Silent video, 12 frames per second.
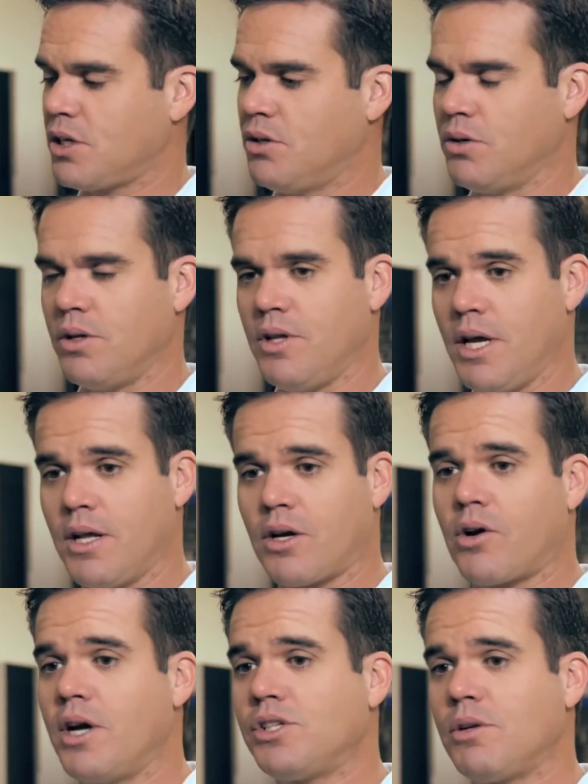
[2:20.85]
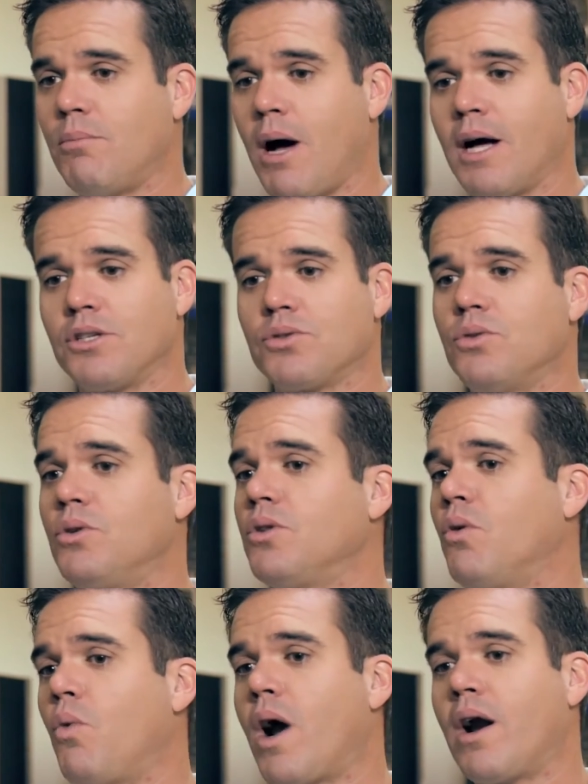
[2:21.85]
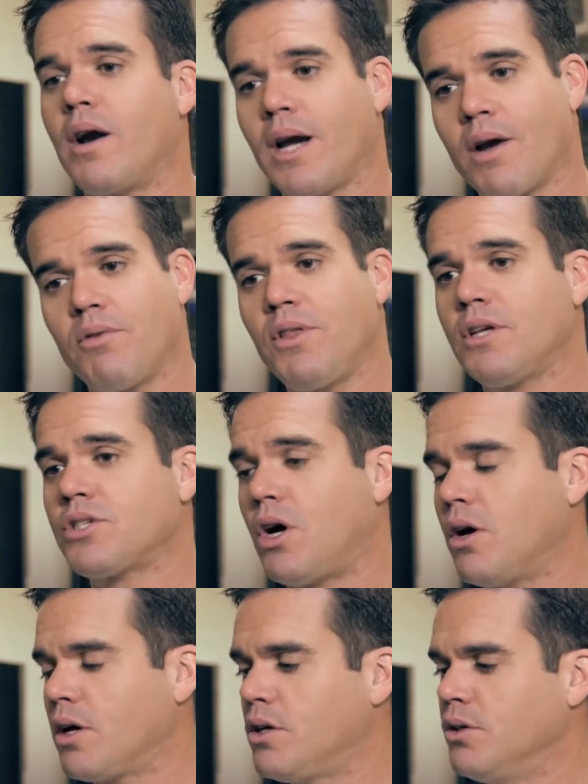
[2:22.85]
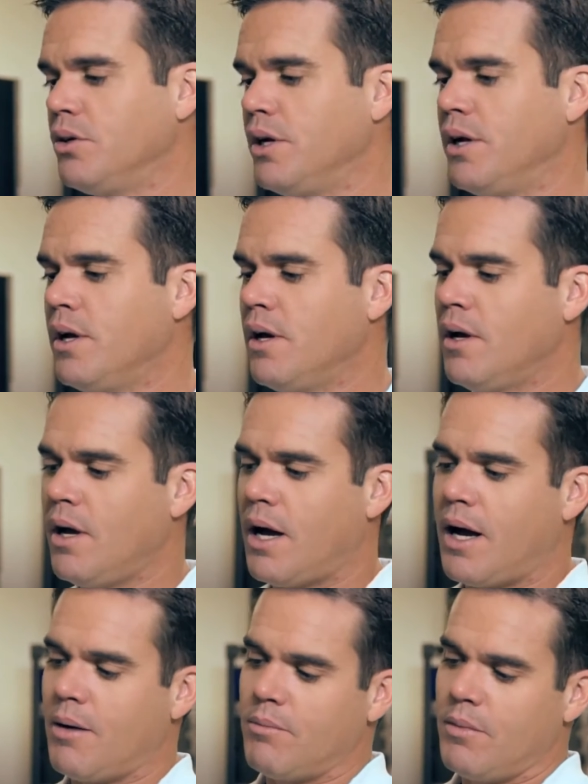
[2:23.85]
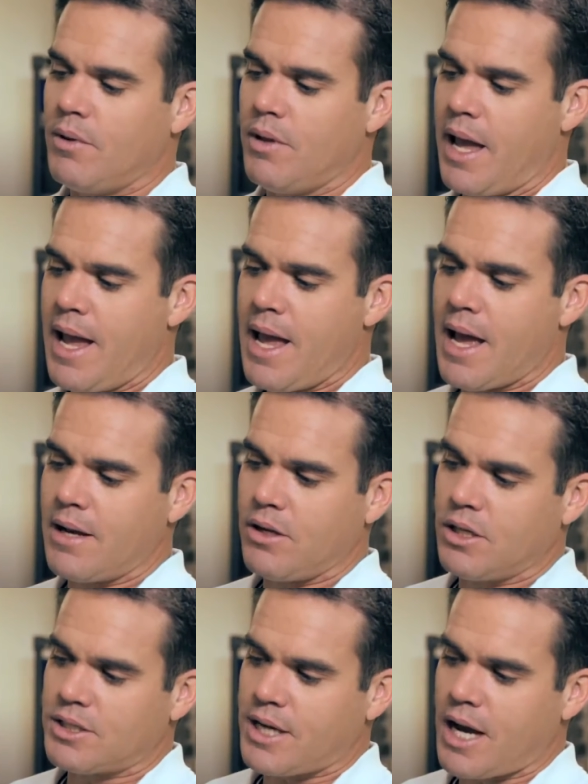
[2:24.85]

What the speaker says: is included. The integration module, the wiring, everything's all included. And it's